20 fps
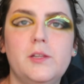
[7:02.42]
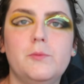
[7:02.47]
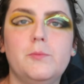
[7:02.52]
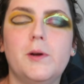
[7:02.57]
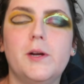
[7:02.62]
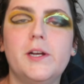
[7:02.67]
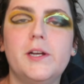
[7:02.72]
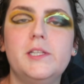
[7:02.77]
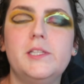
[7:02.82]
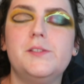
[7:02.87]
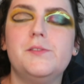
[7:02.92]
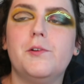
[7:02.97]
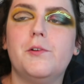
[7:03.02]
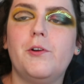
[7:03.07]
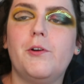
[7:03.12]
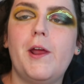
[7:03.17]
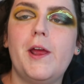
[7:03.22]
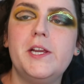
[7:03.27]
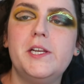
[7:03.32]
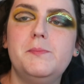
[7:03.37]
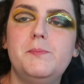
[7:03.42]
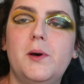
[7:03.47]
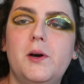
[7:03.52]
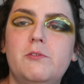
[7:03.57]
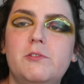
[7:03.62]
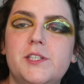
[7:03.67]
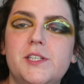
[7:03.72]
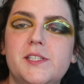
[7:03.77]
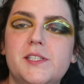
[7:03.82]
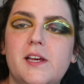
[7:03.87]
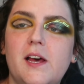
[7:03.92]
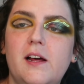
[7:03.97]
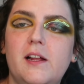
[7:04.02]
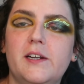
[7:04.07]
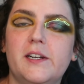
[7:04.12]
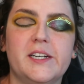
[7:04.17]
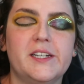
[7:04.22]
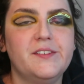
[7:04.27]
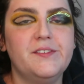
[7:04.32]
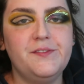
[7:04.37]
the words of a great poet and
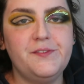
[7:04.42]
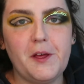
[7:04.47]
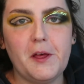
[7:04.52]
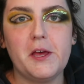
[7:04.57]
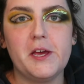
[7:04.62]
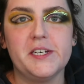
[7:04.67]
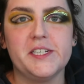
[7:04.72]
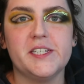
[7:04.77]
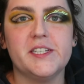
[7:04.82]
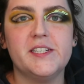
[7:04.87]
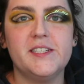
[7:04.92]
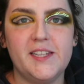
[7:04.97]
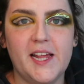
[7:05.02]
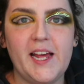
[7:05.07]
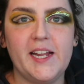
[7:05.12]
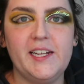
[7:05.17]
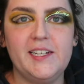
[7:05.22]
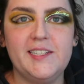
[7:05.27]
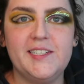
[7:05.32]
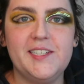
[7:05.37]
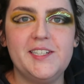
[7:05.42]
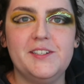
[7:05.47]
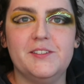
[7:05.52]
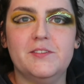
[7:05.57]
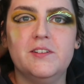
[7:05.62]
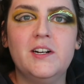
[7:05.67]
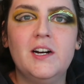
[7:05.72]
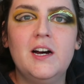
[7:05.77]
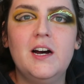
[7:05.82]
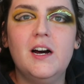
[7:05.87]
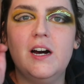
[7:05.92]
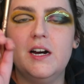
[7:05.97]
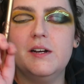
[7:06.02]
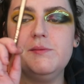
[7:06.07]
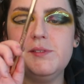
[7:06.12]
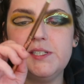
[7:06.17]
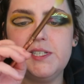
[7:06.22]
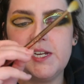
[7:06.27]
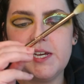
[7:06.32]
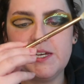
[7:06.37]
scholar, fuck it, that'll do. I'm
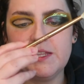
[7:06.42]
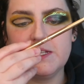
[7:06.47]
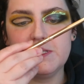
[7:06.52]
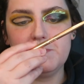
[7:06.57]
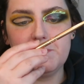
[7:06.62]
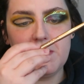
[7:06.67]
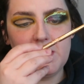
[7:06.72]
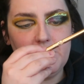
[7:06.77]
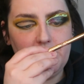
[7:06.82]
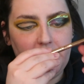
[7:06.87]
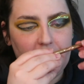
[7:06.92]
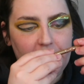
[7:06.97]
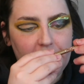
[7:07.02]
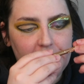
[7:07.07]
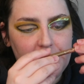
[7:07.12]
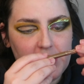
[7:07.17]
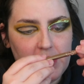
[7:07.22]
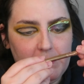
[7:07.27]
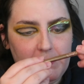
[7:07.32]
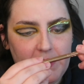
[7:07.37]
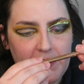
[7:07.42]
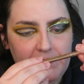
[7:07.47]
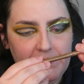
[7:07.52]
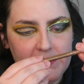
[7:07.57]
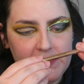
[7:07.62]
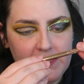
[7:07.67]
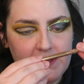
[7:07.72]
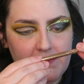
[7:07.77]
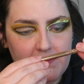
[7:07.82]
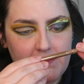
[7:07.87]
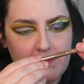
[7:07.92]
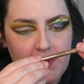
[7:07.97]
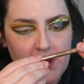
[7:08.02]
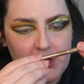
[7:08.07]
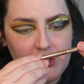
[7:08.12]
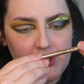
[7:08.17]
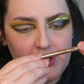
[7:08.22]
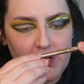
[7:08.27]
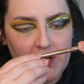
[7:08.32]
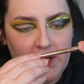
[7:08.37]
just taking this melt brush, I believe it's the
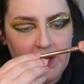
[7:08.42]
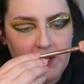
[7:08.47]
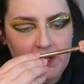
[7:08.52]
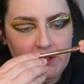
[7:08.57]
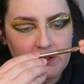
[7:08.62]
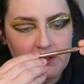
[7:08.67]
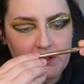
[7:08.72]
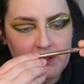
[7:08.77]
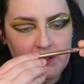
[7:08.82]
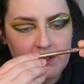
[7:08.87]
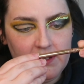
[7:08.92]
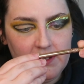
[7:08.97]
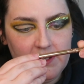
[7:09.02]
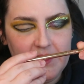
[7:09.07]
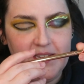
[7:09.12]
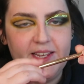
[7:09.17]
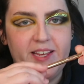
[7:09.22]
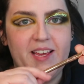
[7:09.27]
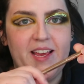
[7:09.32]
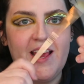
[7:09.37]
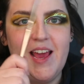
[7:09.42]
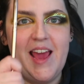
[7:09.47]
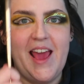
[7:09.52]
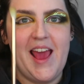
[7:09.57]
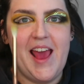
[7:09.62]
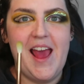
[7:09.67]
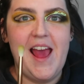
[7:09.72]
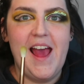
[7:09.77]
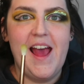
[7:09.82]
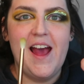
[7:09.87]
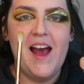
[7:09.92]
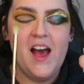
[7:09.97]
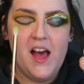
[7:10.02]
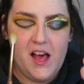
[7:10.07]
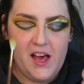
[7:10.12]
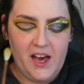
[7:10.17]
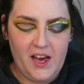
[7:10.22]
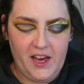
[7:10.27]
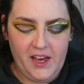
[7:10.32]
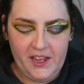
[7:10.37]
Meshla. Yeah,
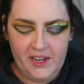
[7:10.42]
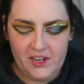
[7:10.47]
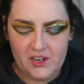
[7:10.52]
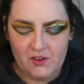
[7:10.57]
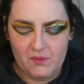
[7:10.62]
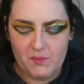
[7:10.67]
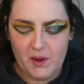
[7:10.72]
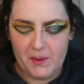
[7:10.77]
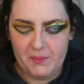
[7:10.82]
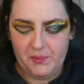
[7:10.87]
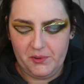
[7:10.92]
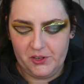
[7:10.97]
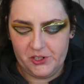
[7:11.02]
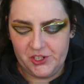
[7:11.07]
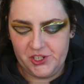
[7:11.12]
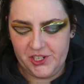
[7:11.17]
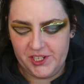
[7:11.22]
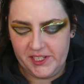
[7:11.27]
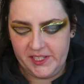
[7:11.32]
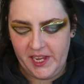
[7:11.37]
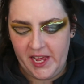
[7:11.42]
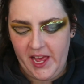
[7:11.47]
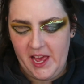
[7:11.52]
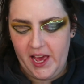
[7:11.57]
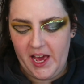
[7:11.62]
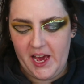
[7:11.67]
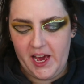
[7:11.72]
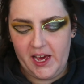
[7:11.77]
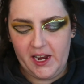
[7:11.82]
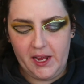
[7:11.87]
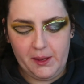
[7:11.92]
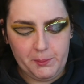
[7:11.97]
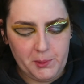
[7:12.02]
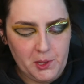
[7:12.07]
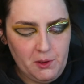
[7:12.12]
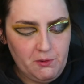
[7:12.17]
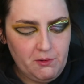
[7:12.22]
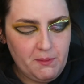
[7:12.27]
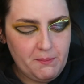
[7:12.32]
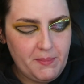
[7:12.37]
I know my brushes, and I'm
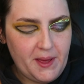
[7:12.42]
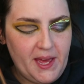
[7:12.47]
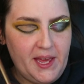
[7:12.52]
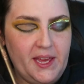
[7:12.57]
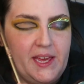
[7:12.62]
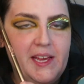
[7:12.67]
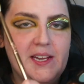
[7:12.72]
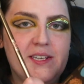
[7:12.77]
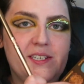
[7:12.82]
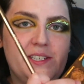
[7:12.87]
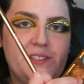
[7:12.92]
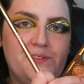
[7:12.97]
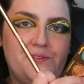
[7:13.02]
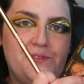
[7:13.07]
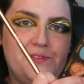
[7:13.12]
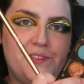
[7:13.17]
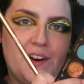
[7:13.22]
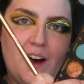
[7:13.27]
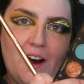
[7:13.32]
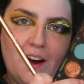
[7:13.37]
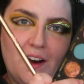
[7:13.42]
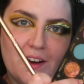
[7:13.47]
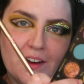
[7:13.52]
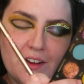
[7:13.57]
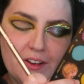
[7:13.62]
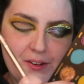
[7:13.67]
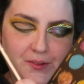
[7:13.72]
going back into fog.